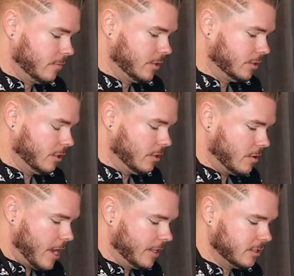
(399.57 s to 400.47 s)

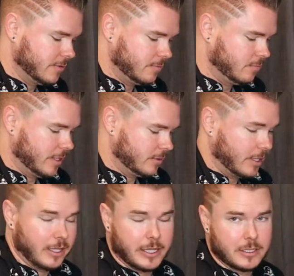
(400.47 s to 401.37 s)
So that's what
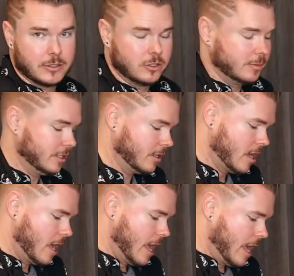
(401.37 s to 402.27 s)
I like consuming.
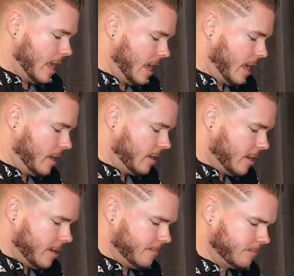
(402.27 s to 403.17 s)
And
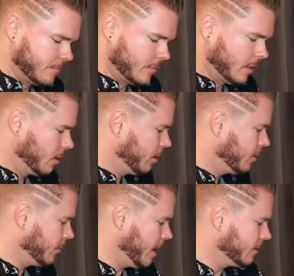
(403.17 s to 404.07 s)

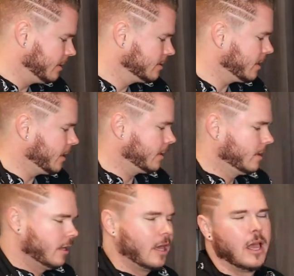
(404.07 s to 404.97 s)
the reality is like
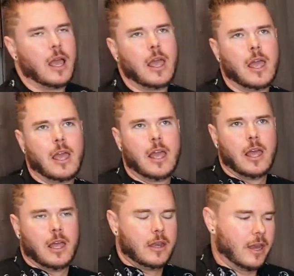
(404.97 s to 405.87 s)

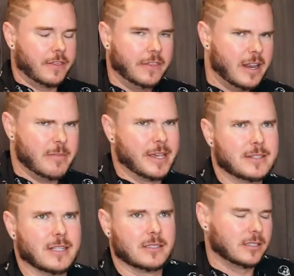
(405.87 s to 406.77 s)
nothing that I make
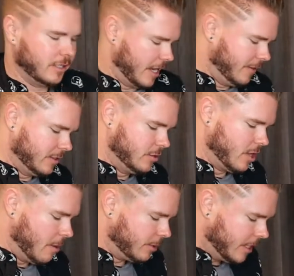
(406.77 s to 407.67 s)
is necessarily anything too
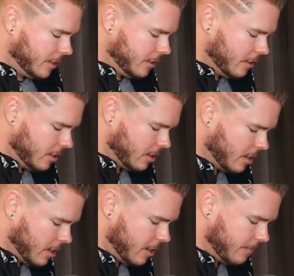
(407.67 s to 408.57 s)
complicated.
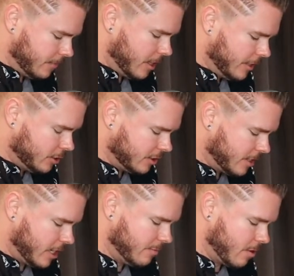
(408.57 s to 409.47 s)
It's just
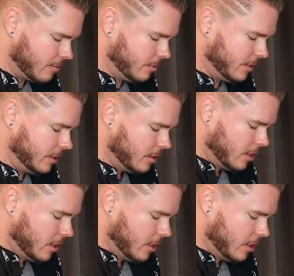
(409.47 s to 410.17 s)
kind of probably,